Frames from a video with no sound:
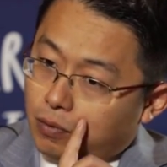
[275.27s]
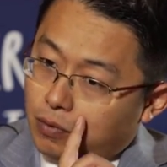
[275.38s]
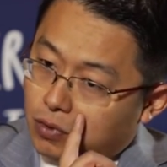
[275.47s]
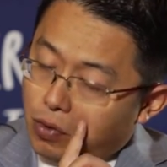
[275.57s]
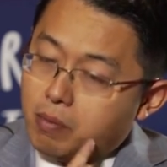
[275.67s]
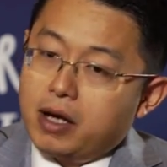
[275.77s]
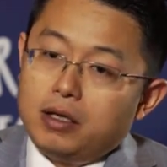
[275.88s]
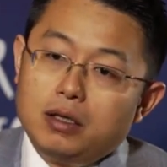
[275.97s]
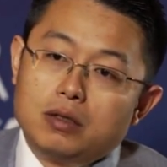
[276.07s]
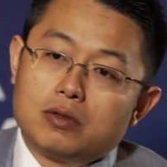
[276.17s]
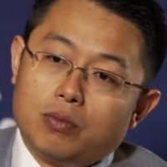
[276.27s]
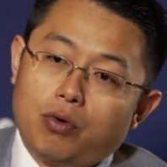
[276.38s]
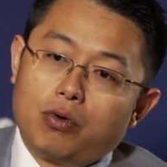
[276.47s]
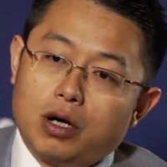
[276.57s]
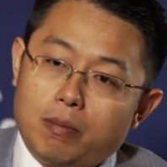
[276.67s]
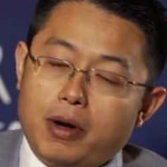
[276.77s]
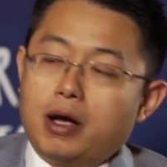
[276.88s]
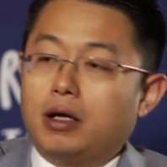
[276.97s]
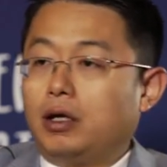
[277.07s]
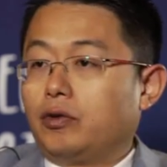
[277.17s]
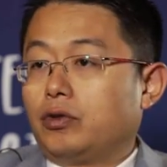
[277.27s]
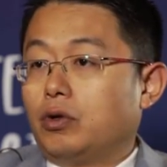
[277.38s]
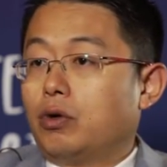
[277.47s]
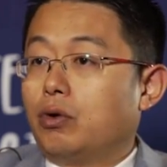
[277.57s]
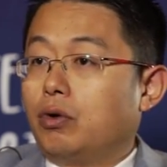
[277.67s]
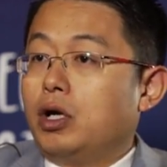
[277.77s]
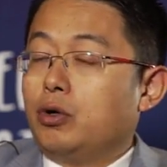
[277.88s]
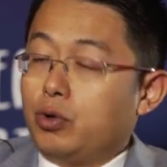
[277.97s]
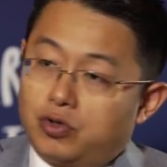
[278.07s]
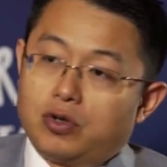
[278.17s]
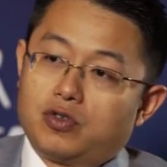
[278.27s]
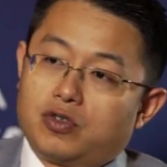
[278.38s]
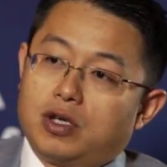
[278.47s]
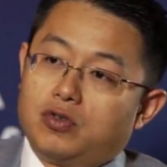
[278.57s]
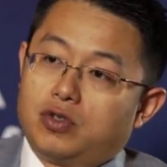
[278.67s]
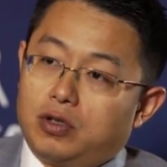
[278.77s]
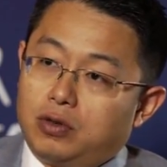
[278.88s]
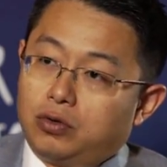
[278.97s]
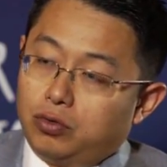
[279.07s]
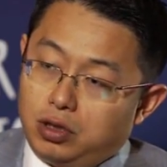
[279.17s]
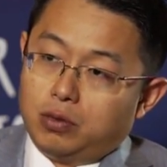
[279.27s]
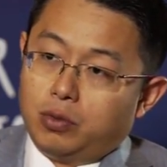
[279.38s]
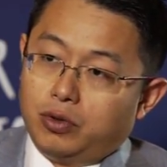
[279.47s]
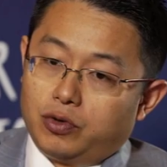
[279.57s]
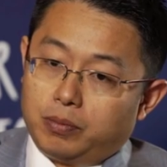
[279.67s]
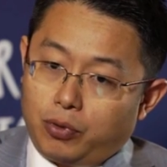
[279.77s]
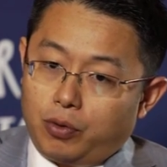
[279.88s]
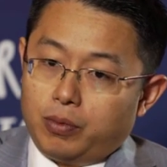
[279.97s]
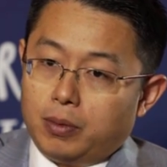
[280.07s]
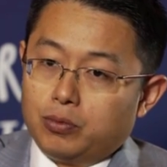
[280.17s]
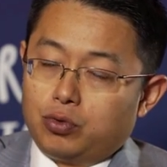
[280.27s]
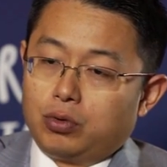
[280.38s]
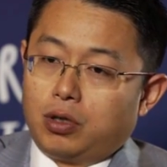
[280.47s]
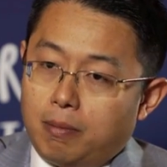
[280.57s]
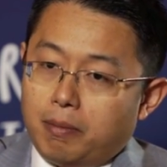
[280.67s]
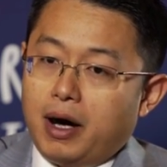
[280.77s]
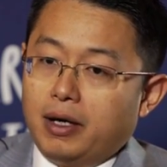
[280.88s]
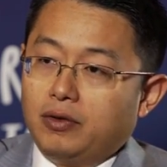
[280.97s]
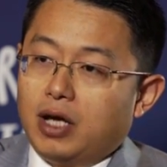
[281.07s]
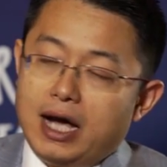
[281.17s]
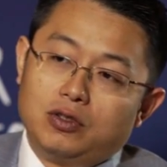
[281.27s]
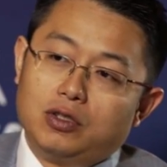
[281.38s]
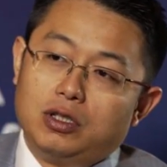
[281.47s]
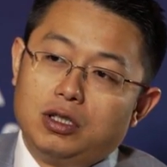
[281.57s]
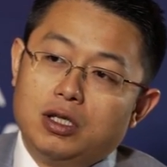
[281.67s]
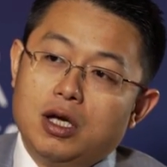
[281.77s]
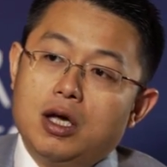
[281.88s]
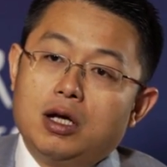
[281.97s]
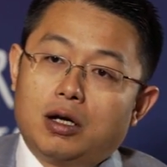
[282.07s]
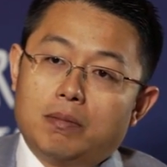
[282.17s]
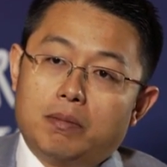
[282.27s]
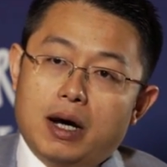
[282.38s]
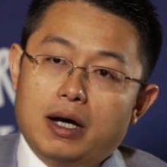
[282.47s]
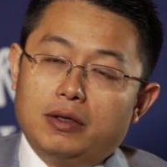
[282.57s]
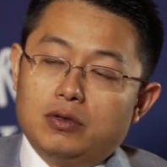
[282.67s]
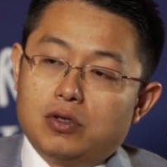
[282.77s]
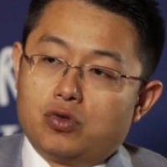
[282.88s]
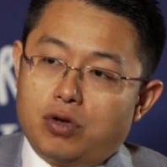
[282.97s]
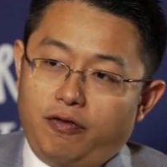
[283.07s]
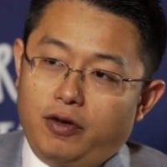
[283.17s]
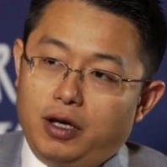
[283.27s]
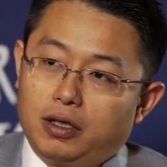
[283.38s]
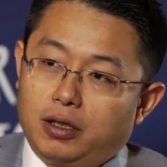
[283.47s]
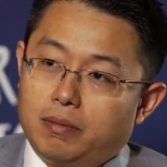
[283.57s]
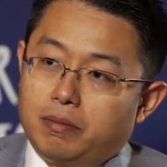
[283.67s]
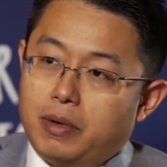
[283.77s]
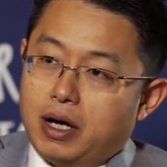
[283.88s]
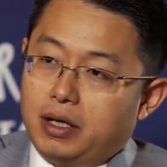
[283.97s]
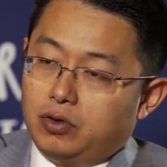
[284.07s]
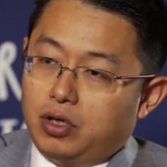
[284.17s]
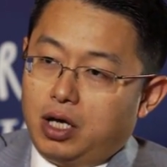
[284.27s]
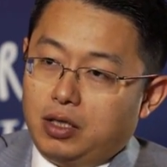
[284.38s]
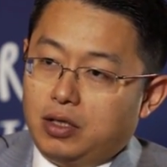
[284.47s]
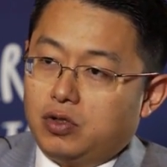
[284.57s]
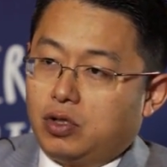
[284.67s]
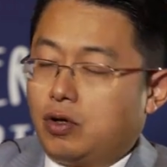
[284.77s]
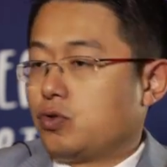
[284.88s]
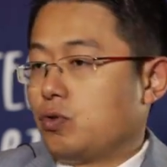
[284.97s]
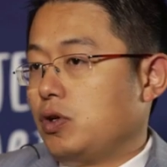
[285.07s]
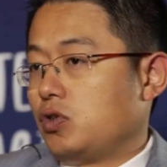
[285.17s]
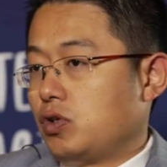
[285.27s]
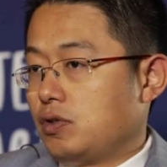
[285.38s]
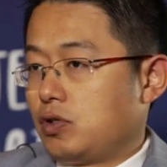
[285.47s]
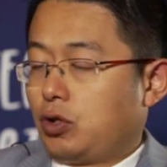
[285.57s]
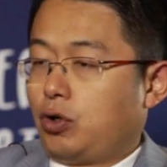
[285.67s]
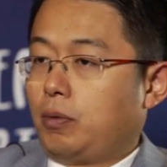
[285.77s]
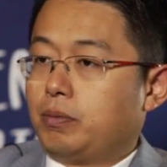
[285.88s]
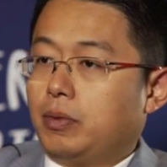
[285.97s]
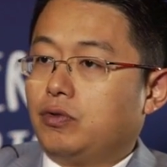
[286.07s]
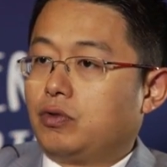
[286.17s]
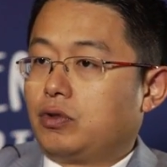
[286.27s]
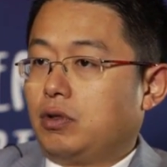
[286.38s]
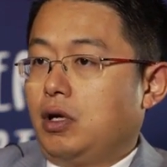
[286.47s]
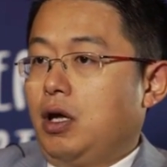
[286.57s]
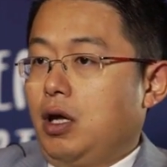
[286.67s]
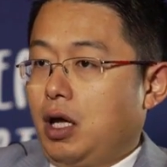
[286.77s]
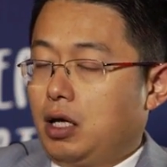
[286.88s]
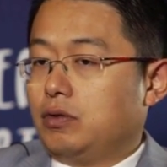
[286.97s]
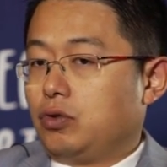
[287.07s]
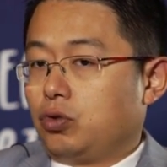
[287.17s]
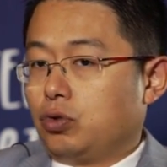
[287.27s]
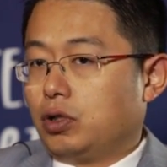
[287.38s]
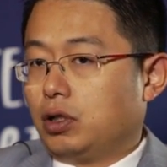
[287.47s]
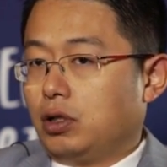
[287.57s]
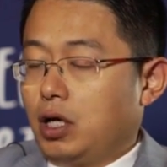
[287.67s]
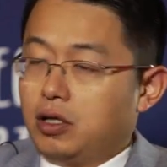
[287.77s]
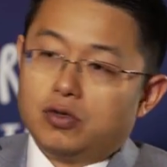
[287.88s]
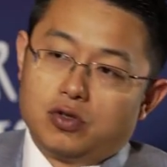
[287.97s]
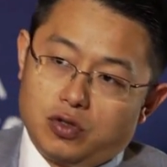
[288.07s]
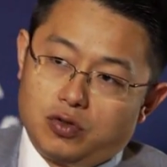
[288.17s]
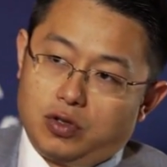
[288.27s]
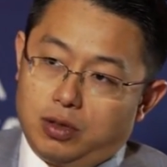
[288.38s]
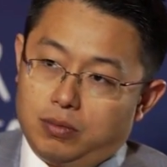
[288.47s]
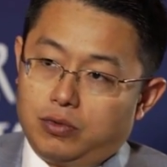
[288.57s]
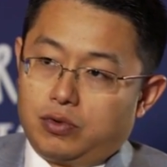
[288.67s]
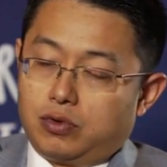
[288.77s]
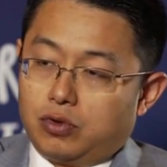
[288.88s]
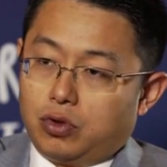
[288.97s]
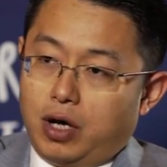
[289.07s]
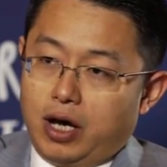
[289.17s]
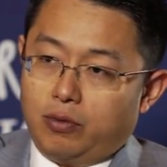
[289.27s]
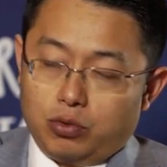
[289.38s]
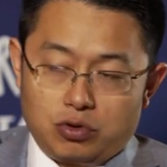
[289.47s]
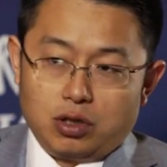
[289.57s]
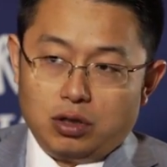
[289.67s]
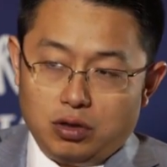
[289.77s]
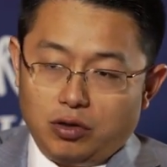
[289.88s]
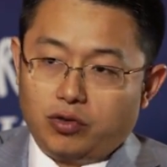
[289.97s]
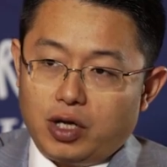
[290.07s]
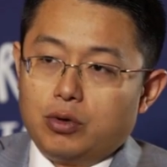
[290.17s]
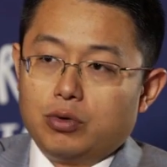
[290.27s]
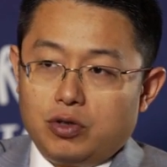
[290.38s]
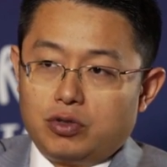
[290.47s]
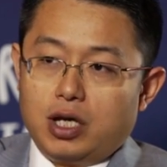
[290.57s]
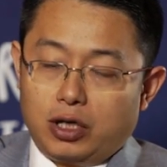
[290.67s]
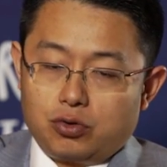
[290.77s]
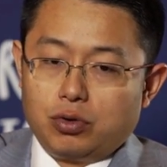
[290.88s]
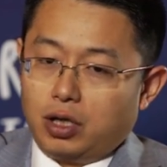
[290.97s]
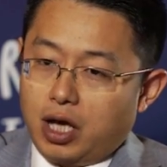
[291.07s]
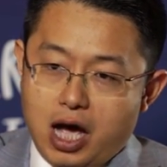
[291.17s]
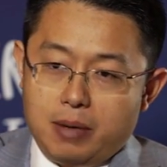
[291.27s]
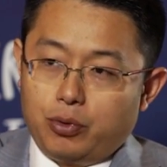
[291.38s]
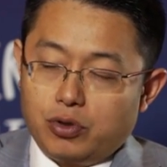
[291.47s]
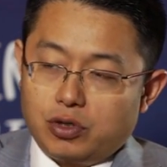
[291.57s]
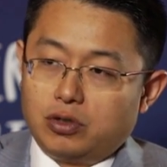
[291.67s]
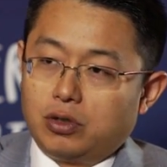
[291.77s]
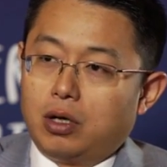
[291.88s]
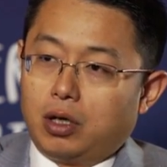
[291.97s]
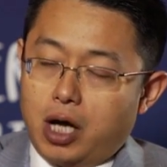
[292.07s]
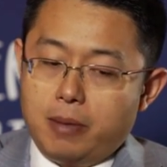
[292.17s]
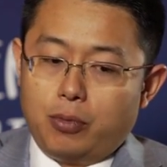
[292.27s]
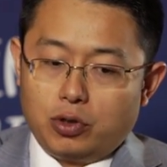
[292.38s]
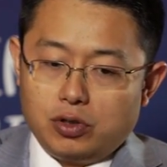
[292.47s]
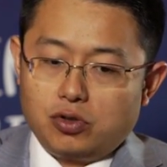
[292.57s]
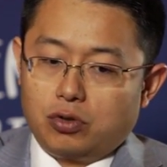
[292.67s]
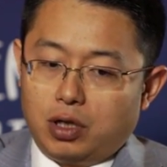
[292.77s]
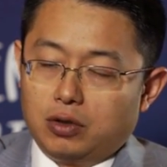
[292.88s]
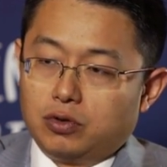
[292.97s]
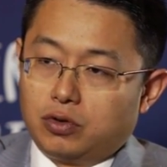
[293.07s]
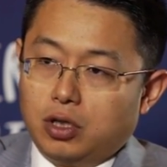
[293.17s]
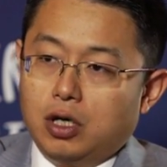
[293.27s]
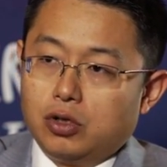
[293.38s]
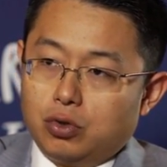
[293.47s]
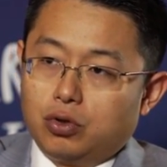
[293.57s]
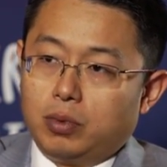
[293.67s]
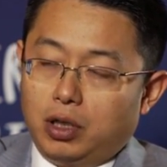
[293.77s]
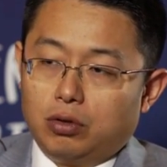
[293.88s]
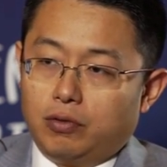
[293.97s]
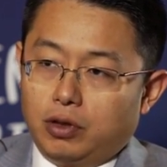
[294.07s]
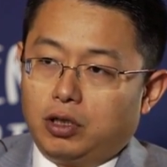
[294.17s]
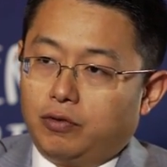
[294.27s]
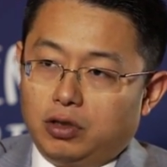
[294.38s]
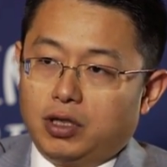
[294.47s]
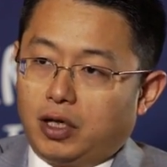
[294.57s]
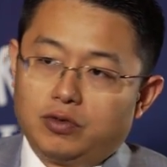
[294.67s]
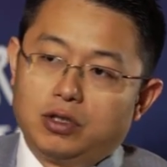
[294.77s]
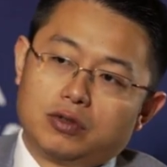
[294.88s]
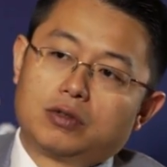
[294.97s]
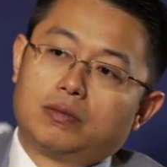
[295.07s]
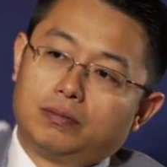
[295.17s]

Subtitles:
so many small companies or research centers to deal with the problem, to combine the IT, combine the traffic, combine the energy consumption equipment and to the energy systems. So I would say in this area is actually high potential and should be innovative in next years.